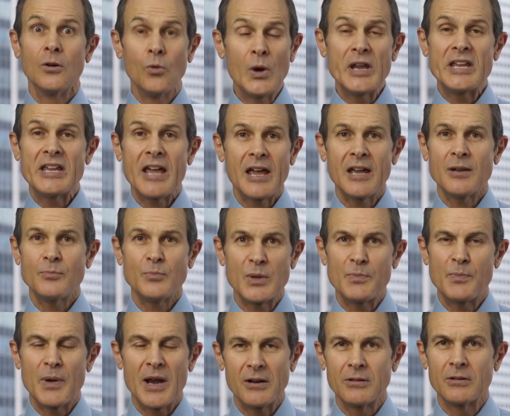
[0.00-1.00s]
We can't be
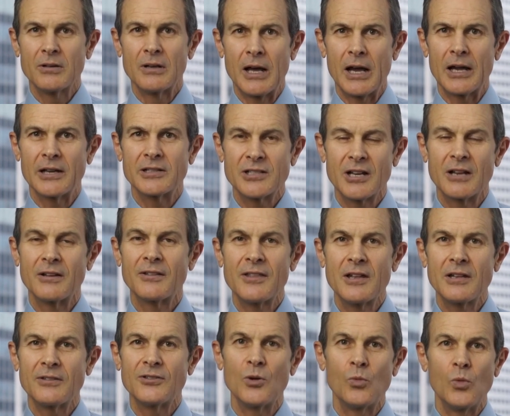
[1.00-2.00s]
paralyzed and
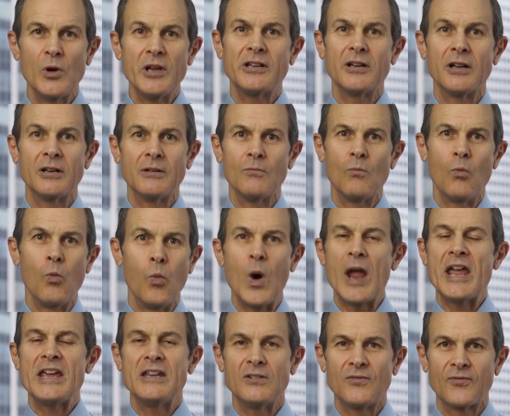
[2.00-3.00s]
think that we can
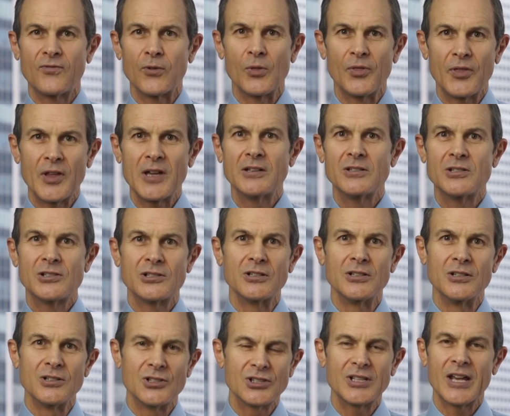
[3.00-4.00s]
wait for things
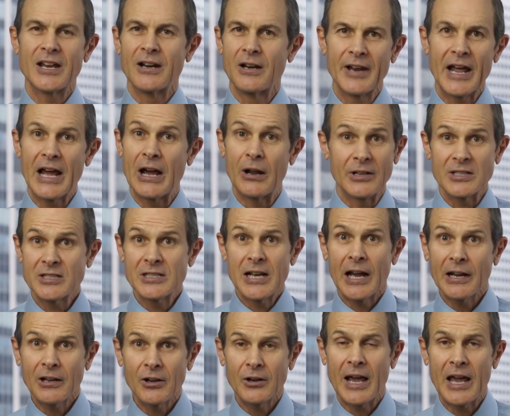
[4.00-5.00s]
to settle down. It's
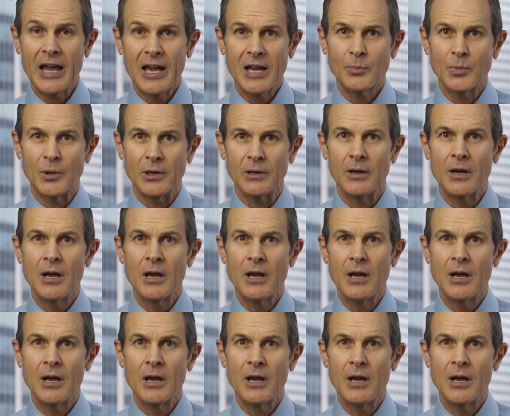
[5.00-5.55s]
not going to happen.